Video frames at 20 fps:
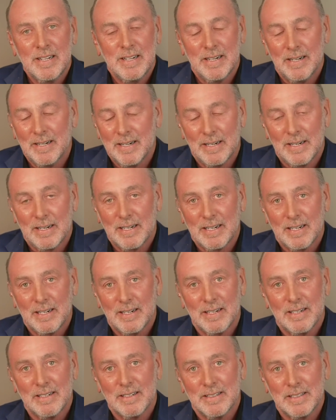
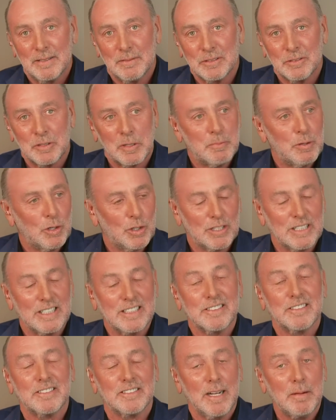It was reported
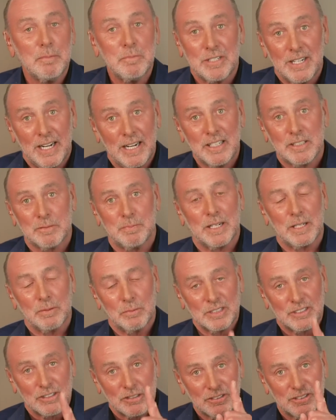as some text, but it
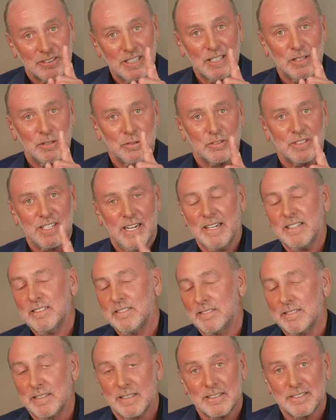was a single
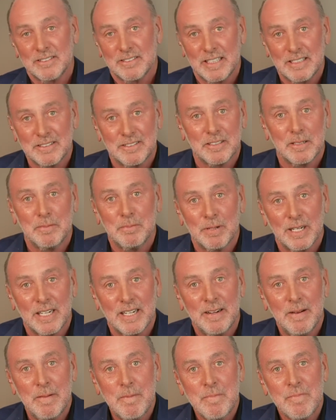text, and it said
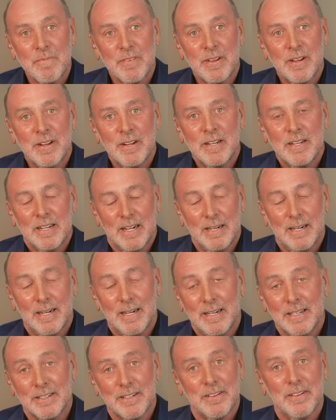simply,
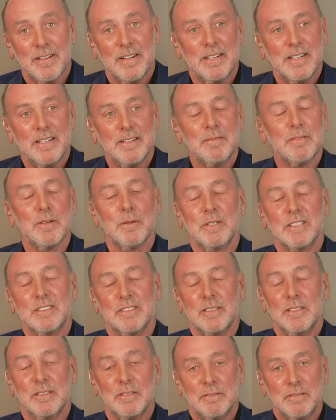under the
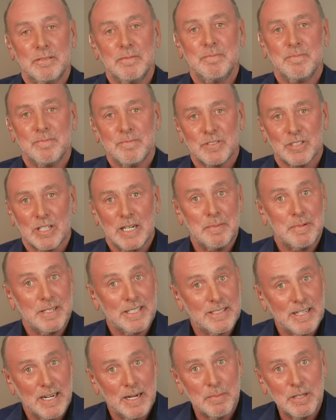influence of
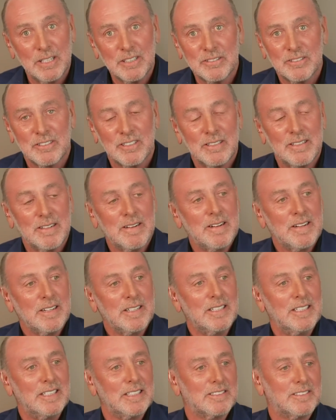sleeping tablets,
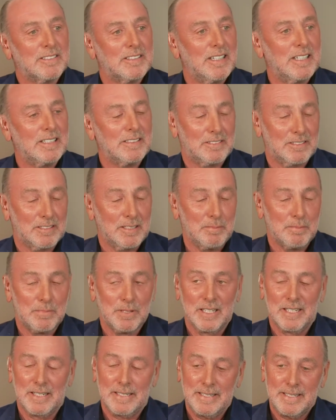it said
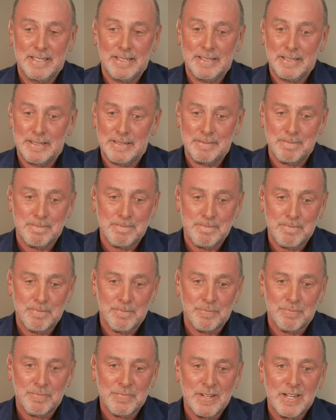simply,
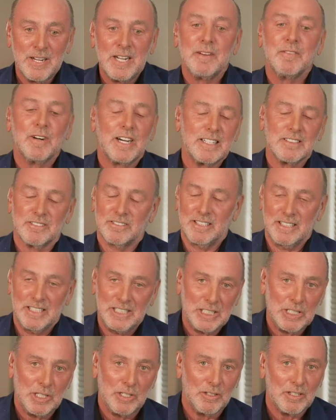if I'd have
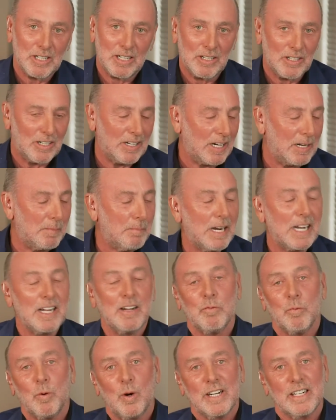seen you, I may
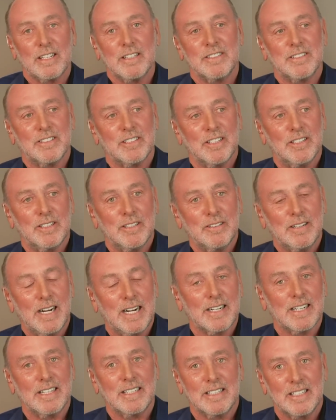have wanted to
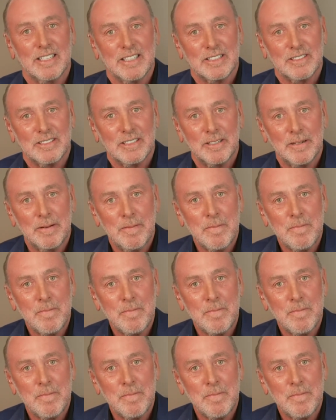hug and kiss you.